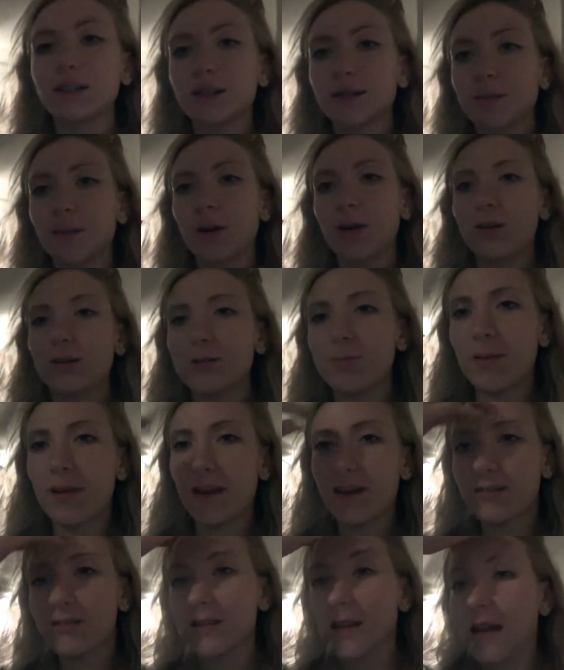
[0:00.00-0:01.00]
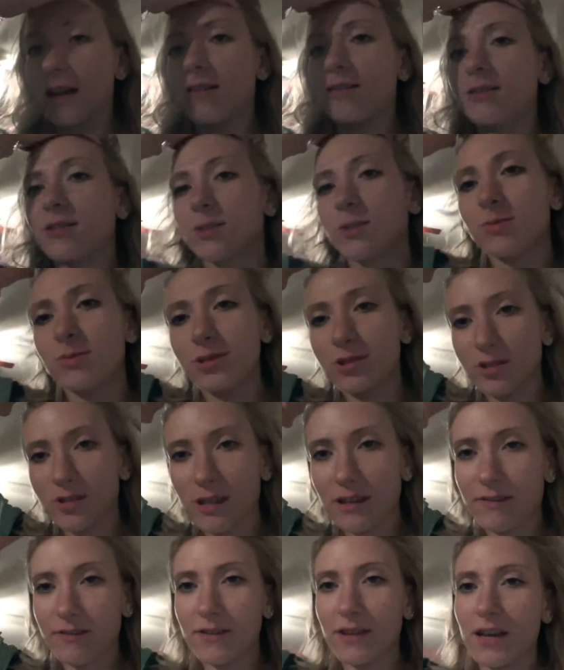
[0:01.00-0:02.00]
to Marco's parents' house because we just
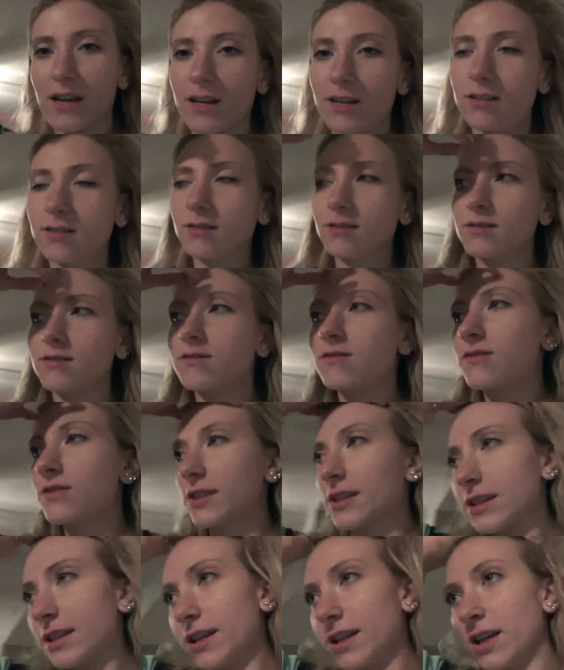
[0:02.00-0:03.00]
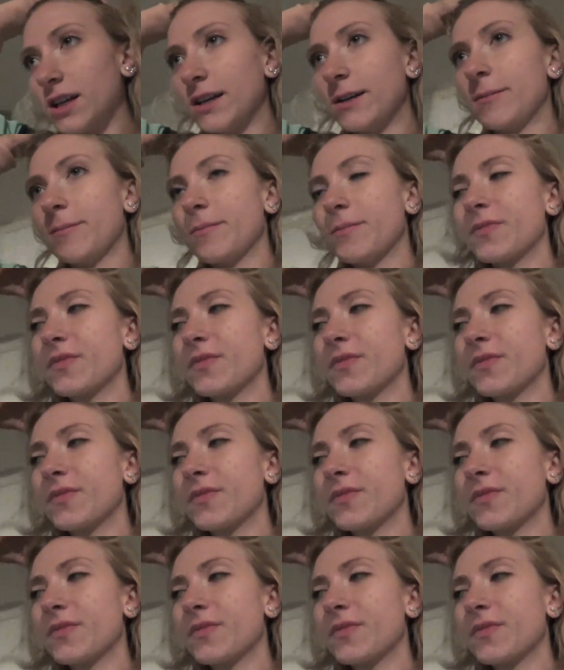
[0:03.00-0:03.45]
left there for dinner